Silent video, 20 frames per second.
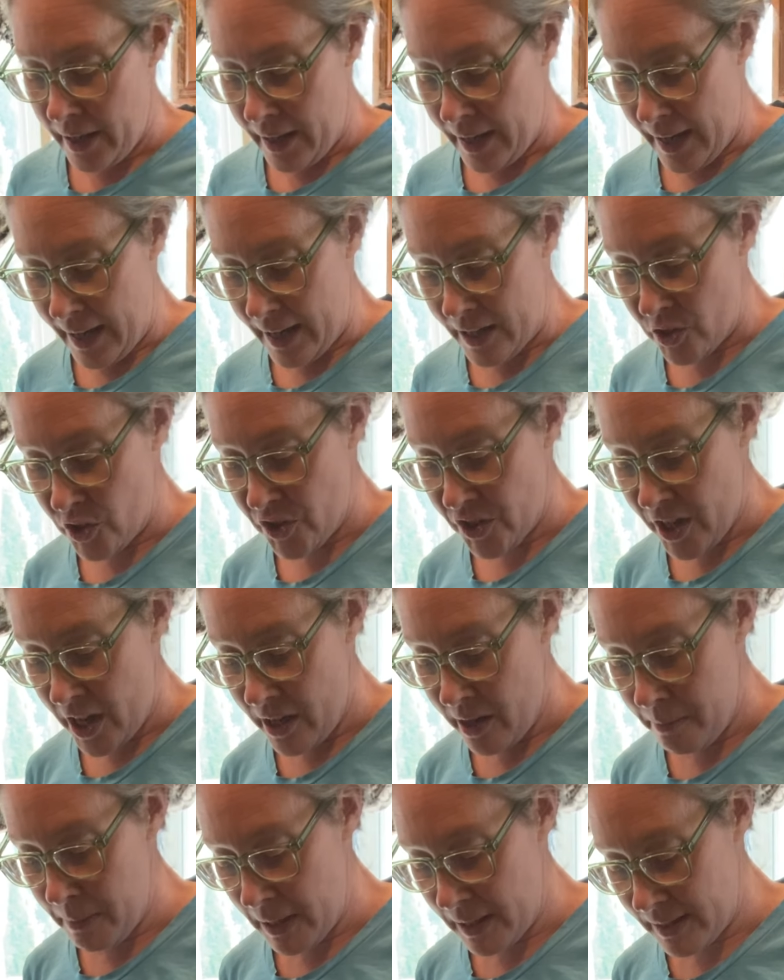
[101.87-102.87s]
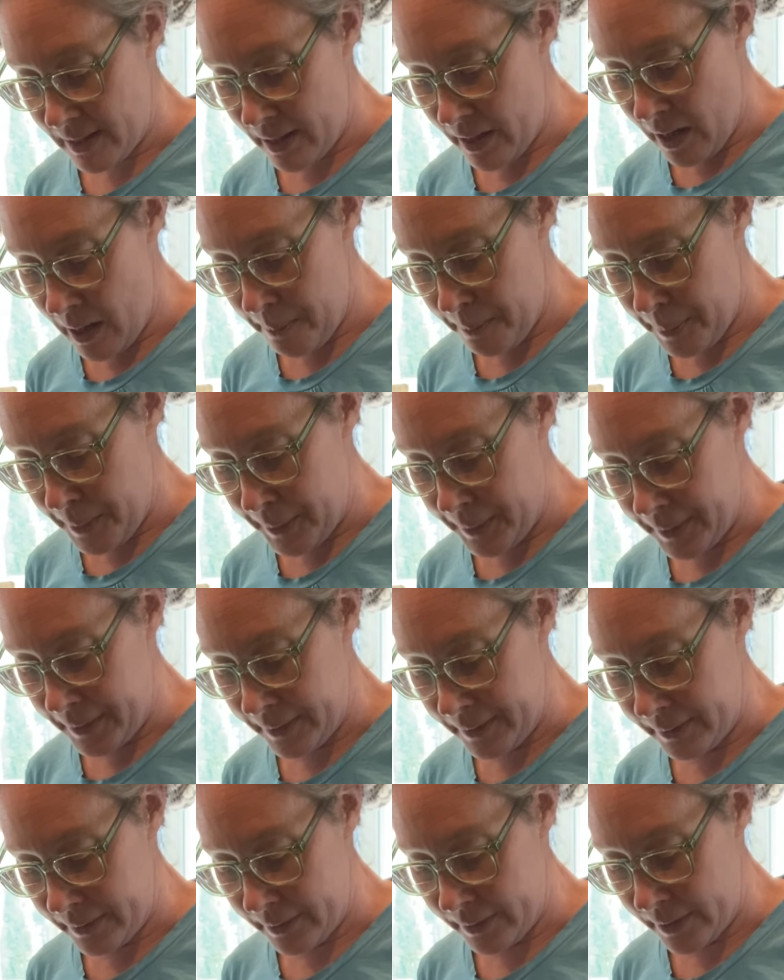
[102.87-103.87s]
and just kind of mix it up
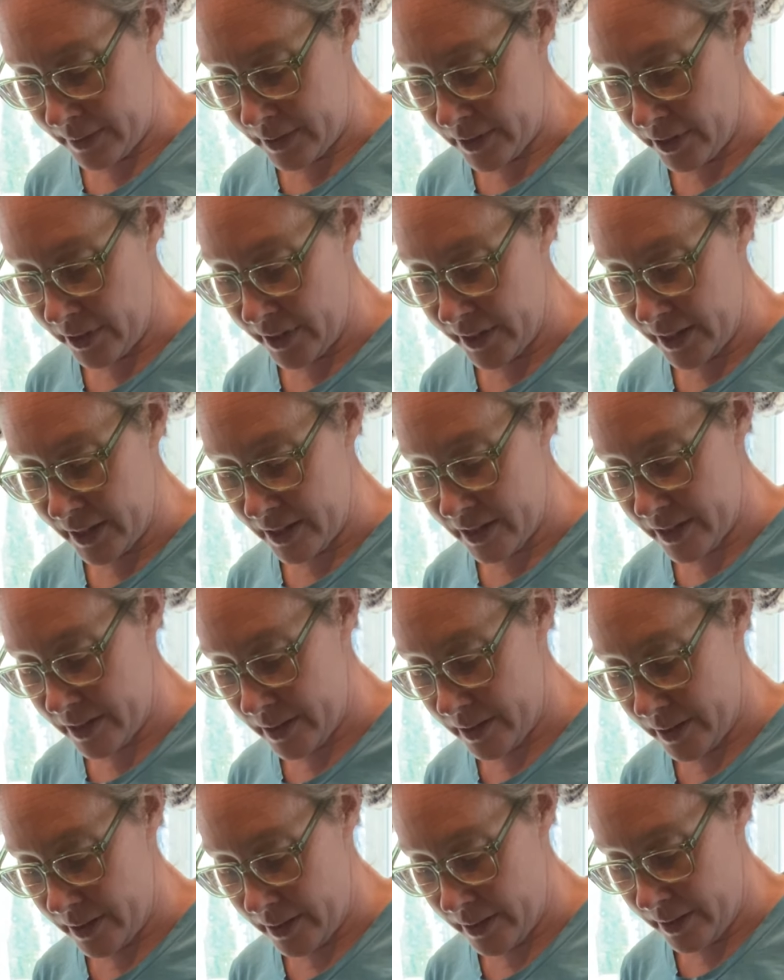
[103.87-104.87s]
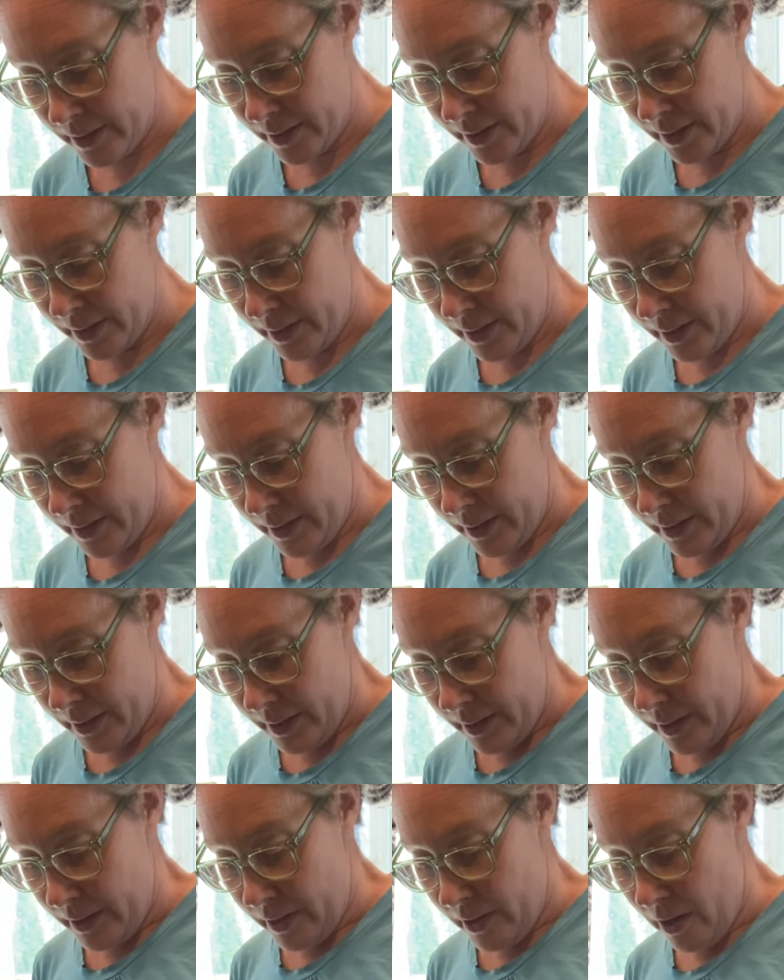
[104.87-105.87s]
until it gets
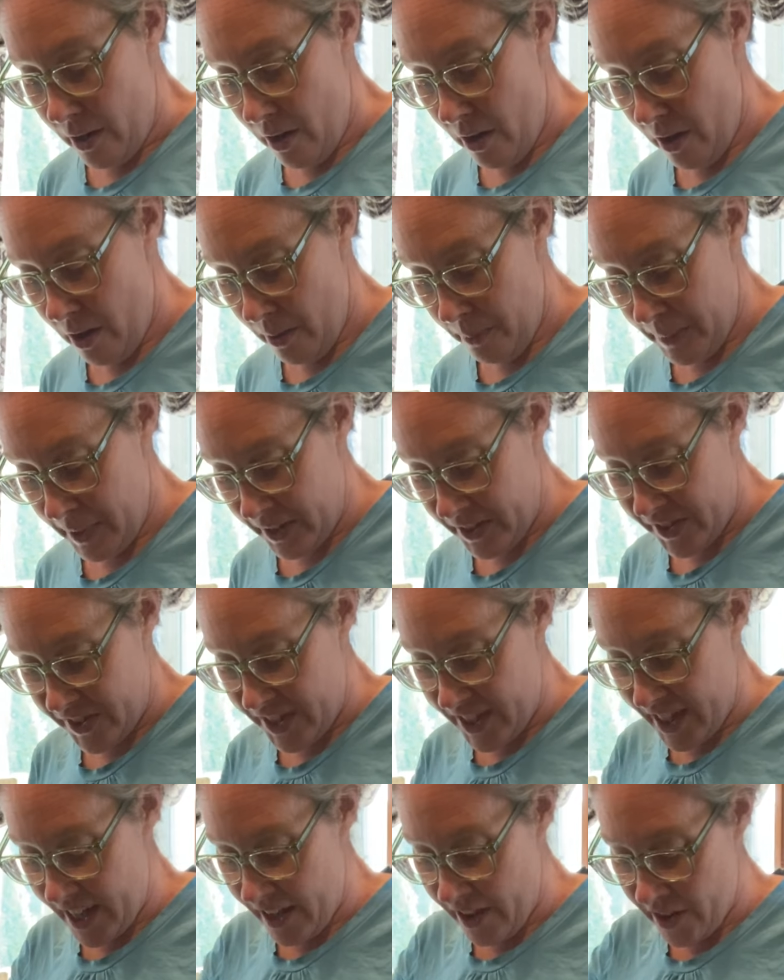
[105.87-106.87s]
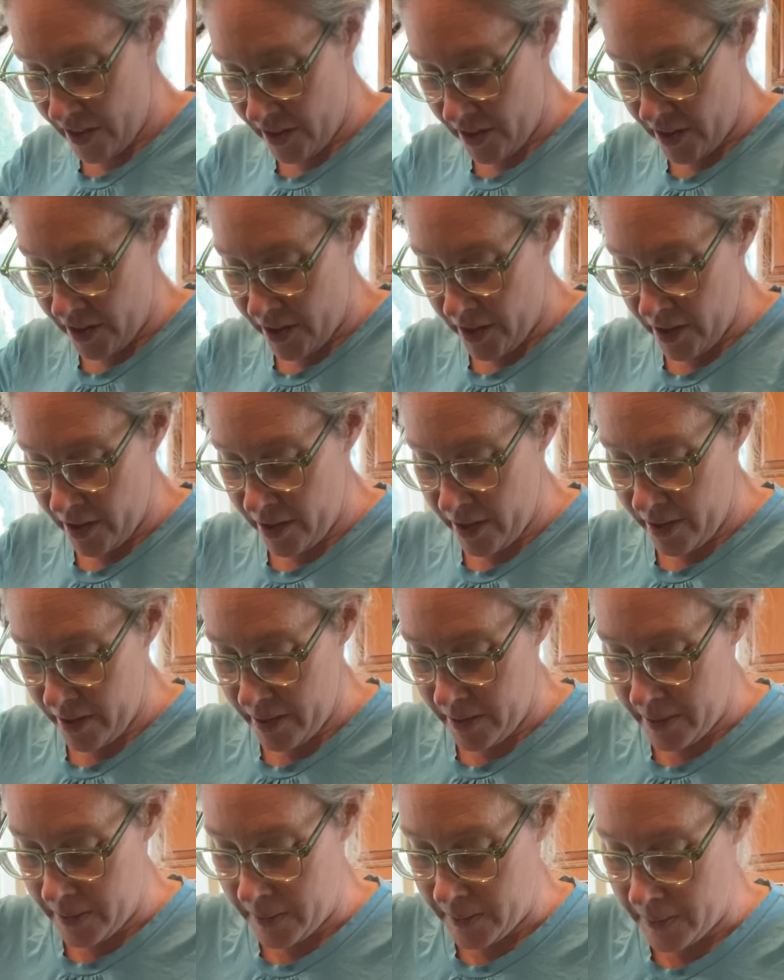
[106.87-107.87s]
all mixed together.
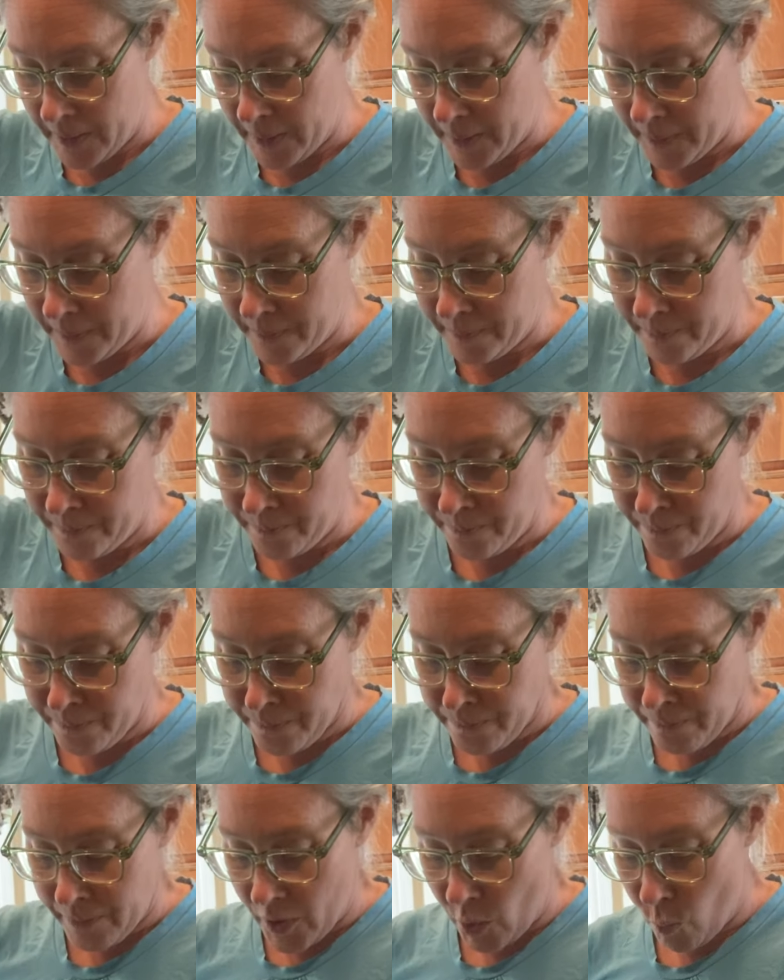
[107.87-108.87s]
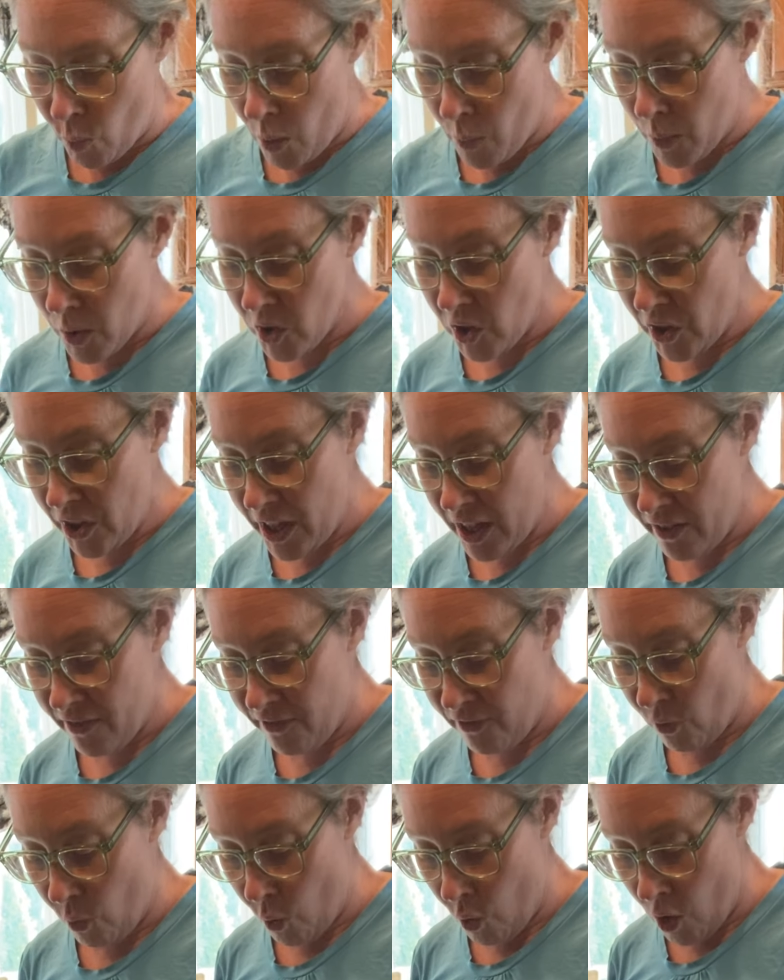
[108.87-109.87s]
What we're looking
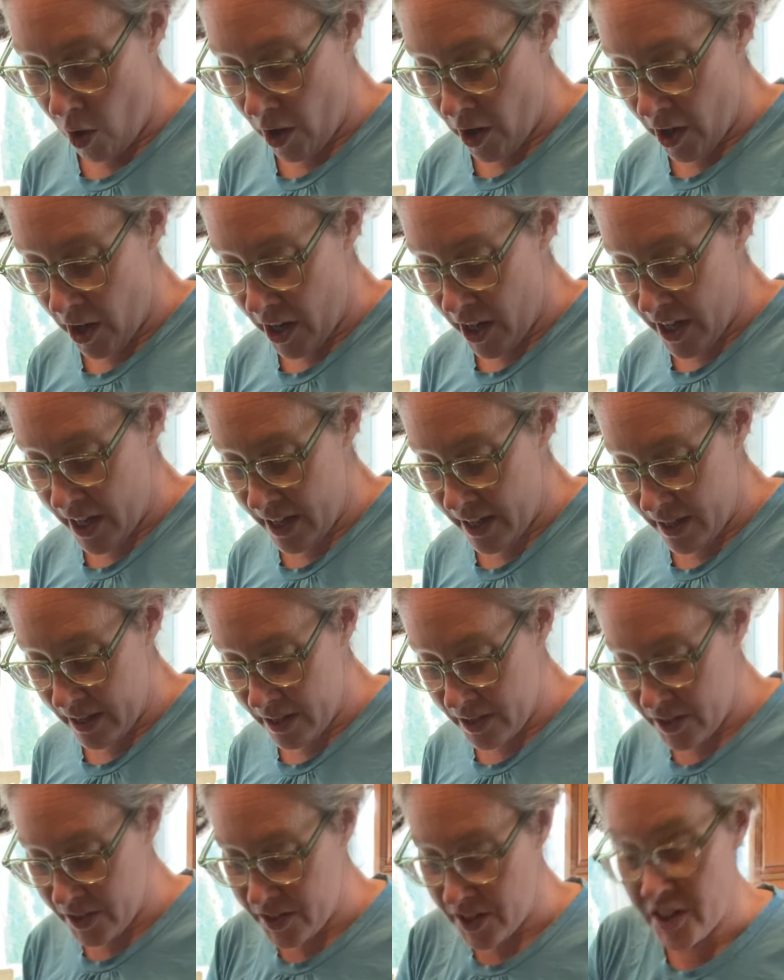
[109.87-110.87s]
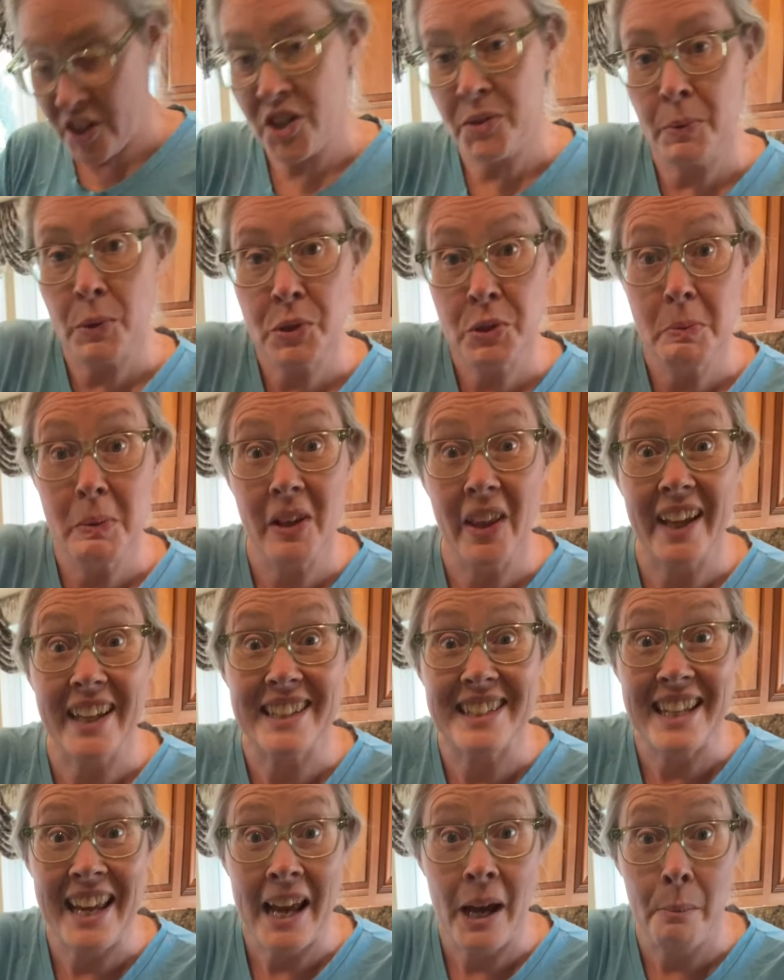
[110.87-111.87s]
for is, it's supposed to be like a
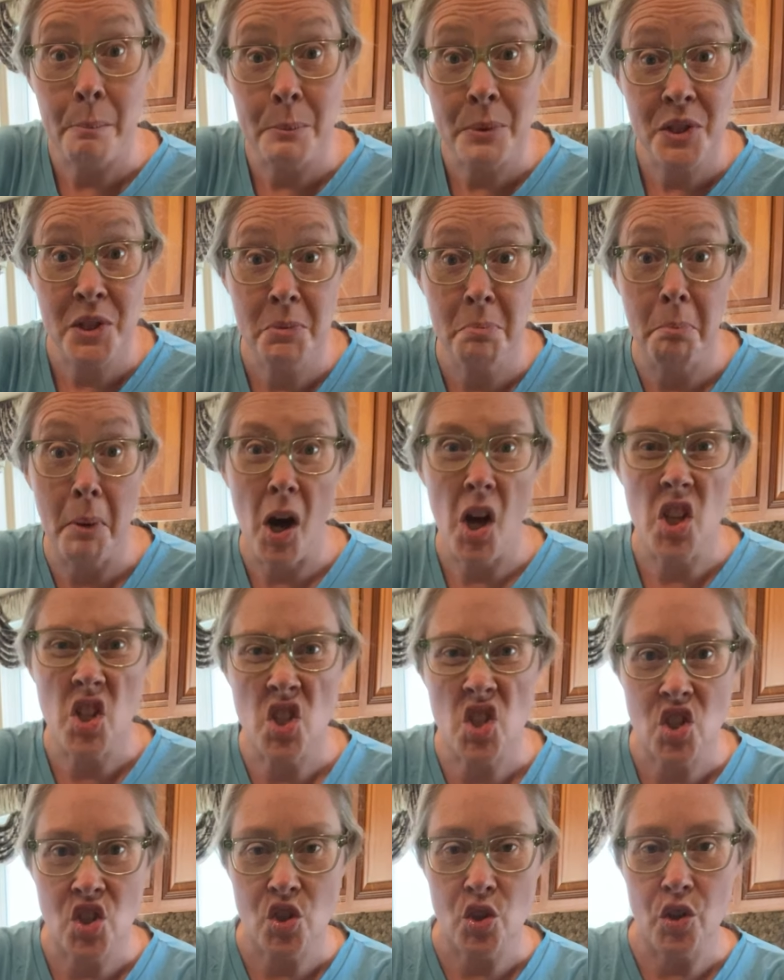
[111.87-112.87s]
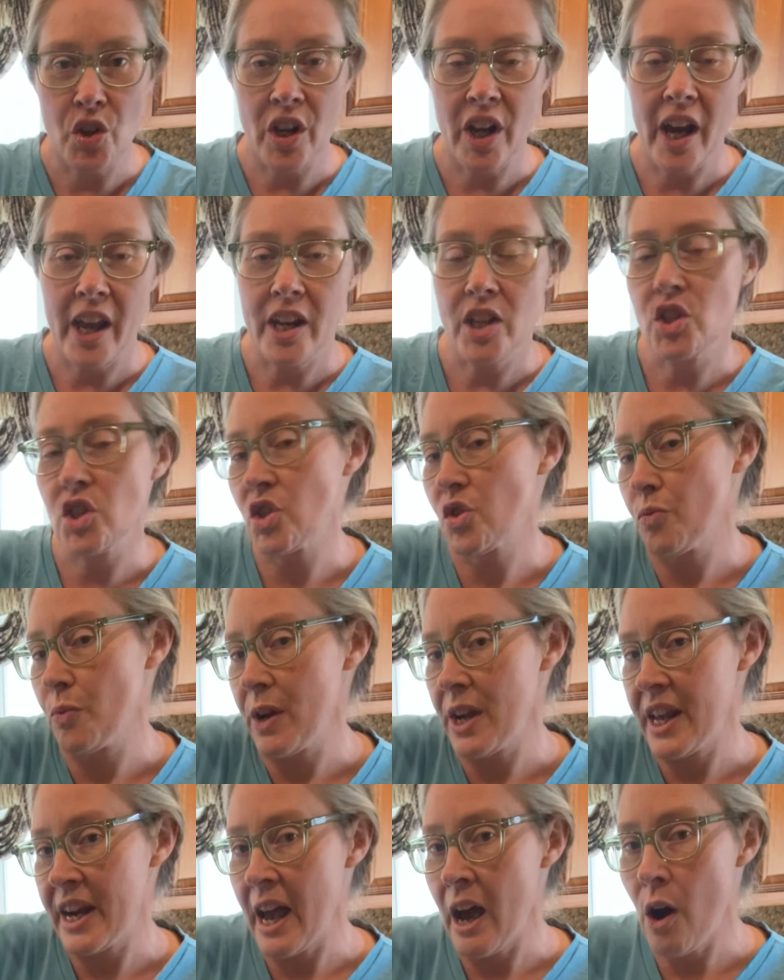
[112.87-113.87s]
damp sponge, so you can kind of just
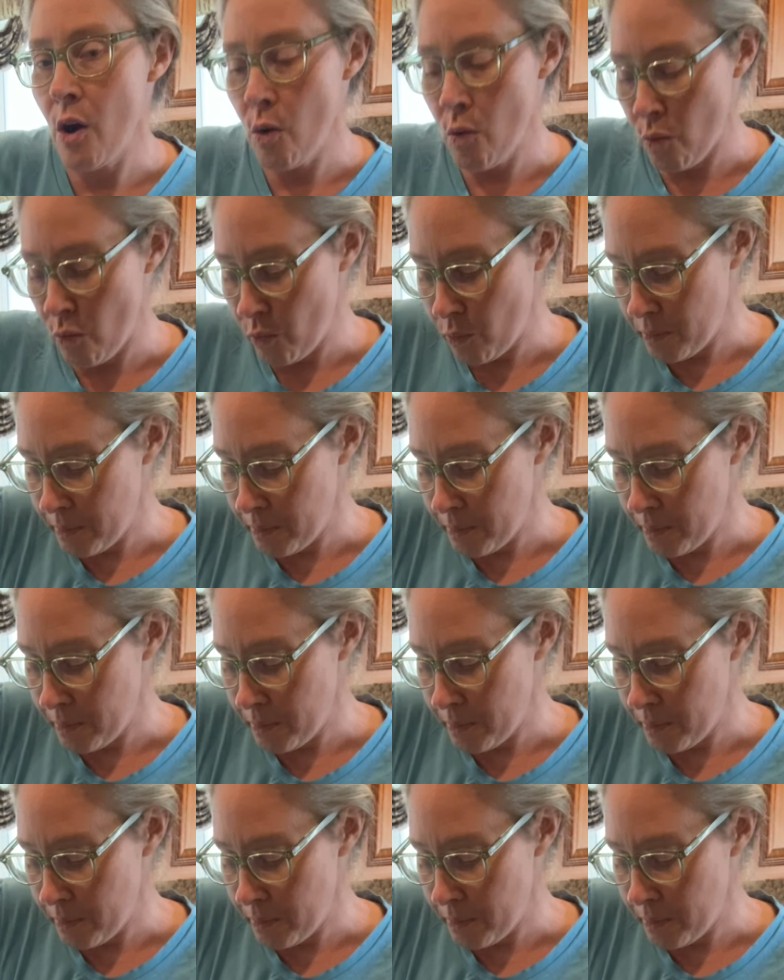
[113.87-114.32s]
wring it out.